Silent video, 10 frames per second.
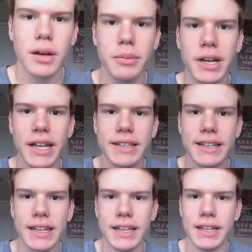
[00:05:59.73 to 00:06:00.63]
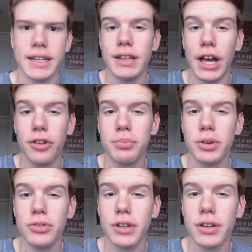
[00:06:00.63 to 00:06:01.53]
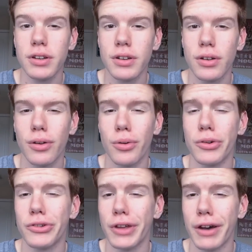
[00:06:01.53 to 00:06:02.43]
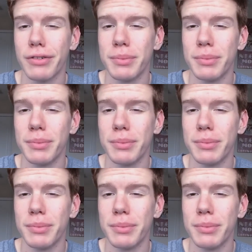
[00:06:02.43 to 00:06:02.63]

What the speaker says: Number 19. Loud music or soft